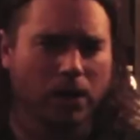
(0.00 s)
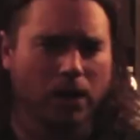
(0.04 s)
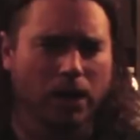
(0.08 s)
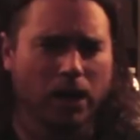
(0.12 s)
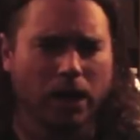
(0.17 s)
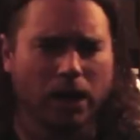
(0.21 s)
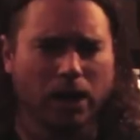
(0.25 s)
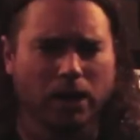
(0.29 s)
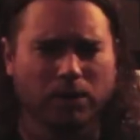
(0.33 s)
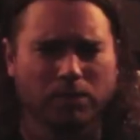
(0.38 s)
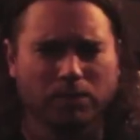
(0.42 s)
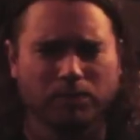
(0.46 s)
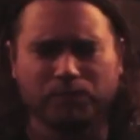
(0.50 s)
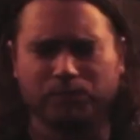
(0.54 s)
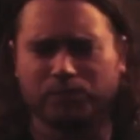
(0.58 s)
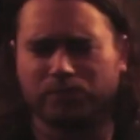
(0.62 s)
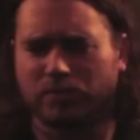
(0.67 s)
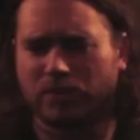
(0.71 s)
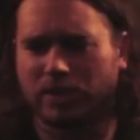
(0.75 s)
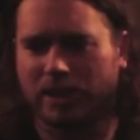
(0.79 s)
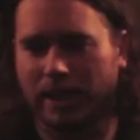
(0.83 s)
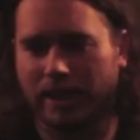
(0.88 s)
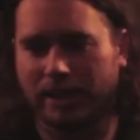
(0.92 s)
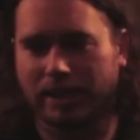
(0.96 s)
Um,
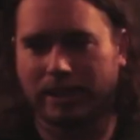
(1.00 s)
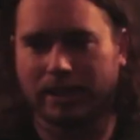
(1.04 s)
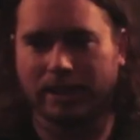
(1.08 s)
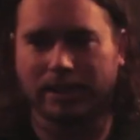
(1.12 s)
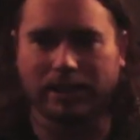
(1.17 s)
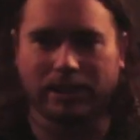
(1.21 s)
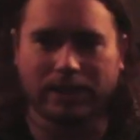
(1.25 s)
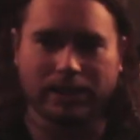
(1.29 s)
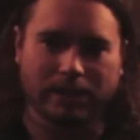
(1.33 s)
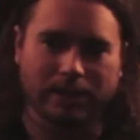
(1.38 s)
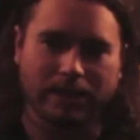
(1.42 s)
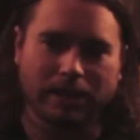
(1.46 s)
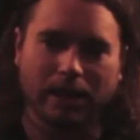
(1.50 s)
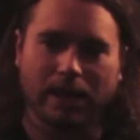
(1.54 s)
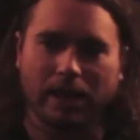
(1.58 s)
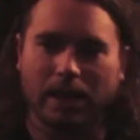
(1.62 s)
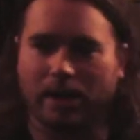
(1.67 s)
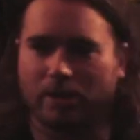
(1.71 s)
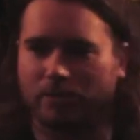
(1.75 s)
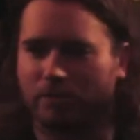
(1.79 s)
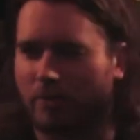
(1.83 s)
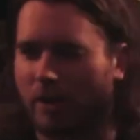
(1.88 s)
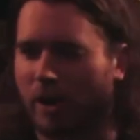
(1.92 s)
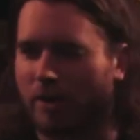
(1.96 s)
technically,
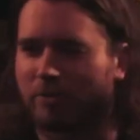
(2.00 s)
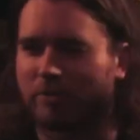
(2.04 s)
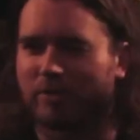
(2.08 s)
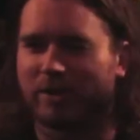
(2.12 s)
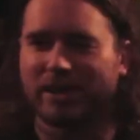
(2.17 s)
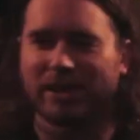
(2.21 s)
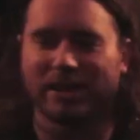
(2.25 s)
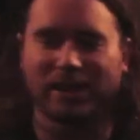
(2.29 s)
I feel